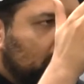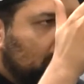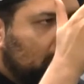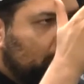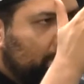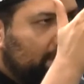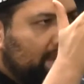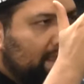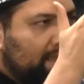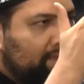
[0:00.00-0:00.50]

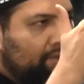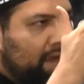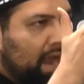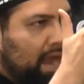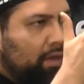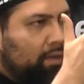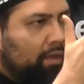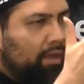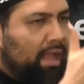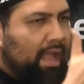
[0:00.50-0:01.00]
and we live
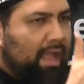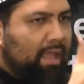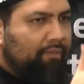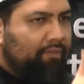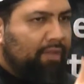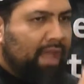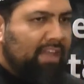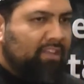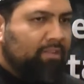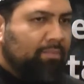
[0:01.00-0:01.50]
our
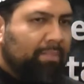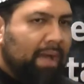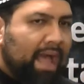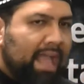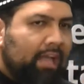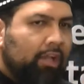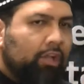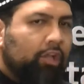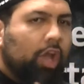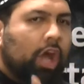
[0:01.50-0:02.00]
life as
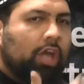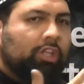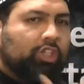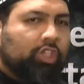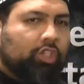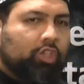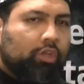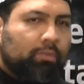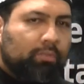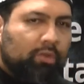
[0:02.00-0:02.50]

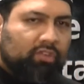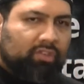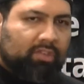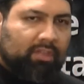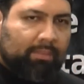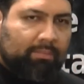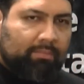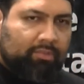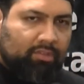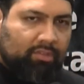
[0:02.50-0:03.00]
biological
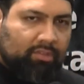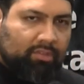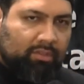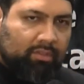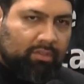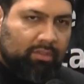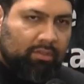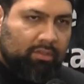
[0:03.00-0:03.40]
Muslims.